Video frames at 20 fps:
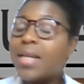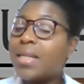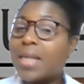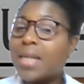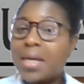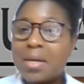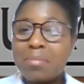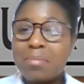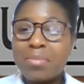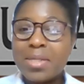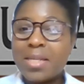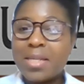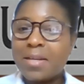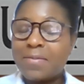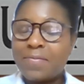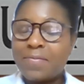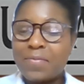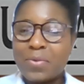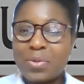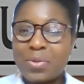that can be
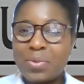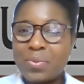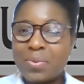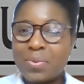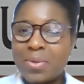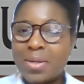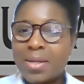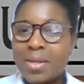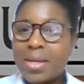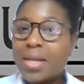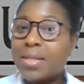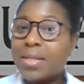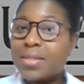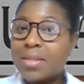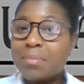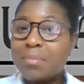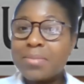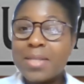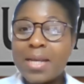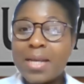done for you. And
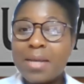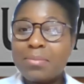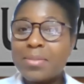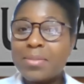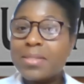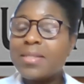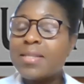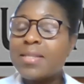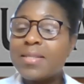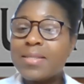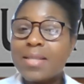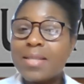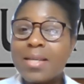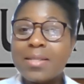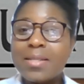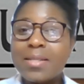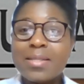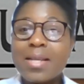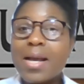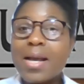sometimes these
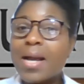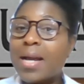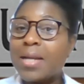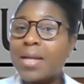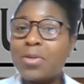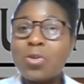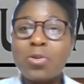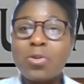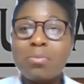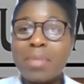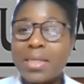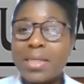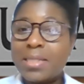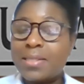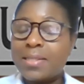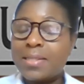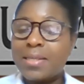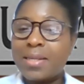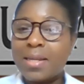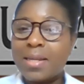things are non
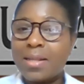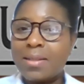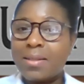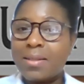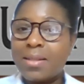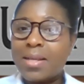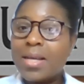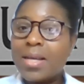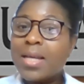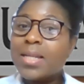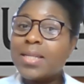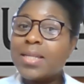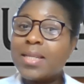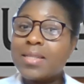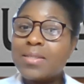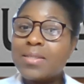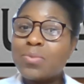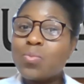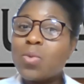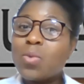medicinal.
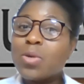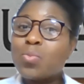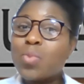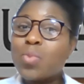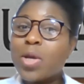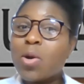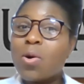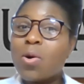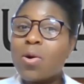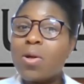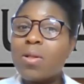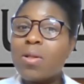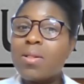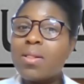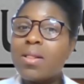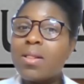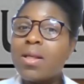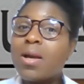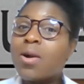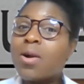There's what we
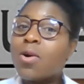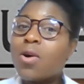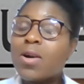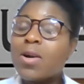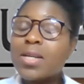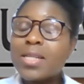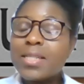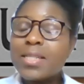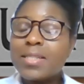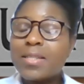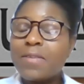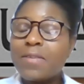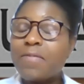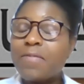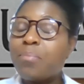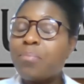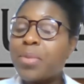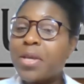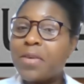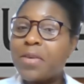call cognitive
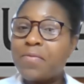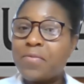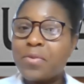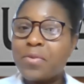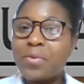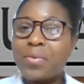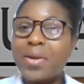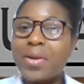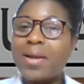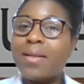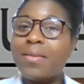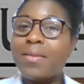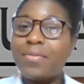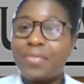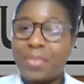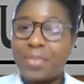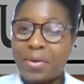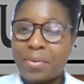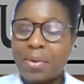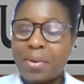behavioral
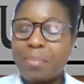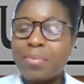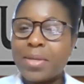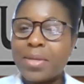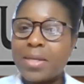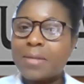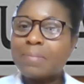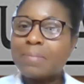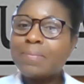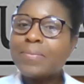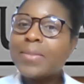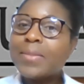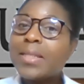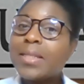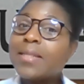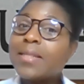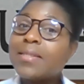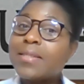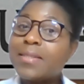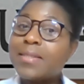therapy.
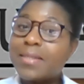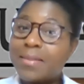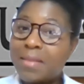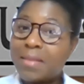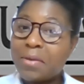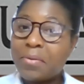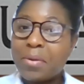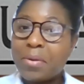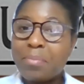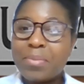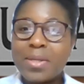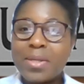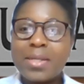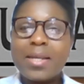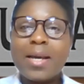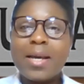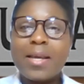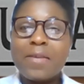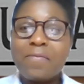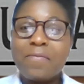This is a therapy
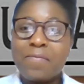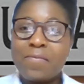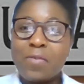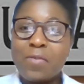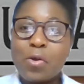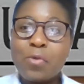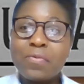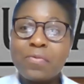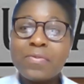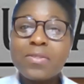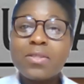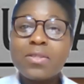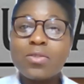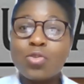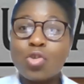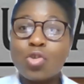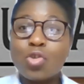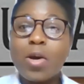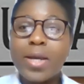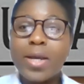that involves
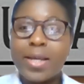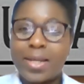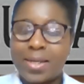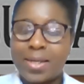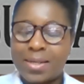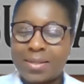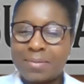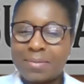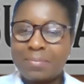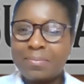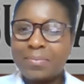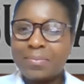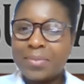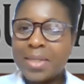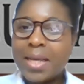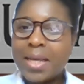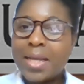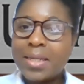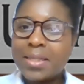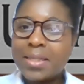talking,
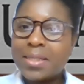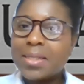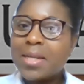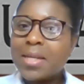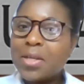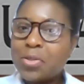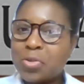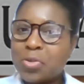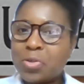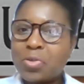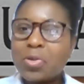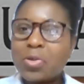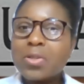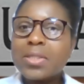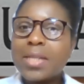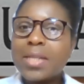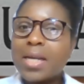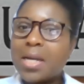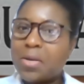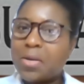and your
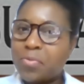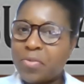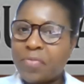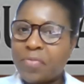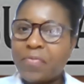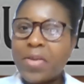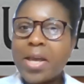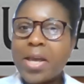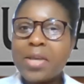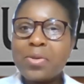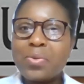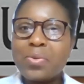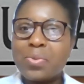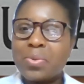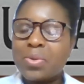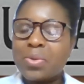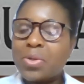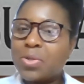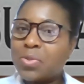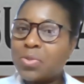doctor can refer
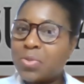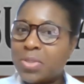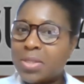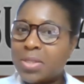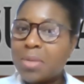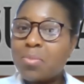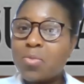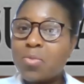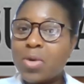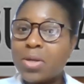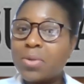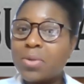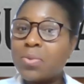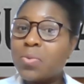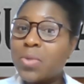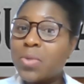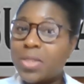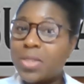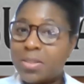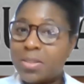you to someone
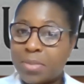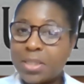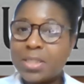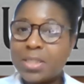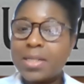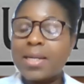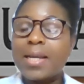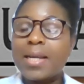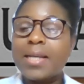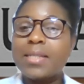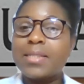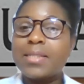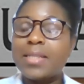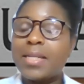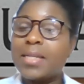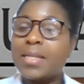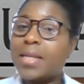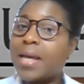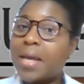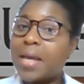who is specialized
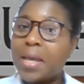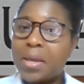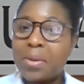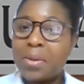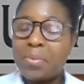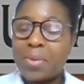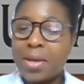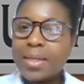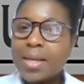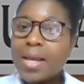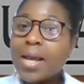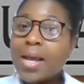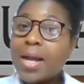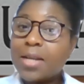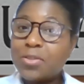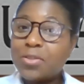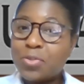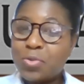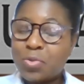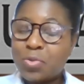in that area.
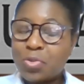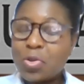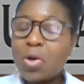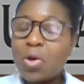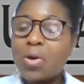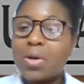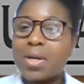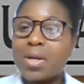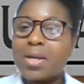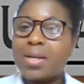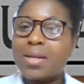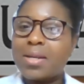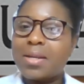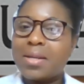As you talk,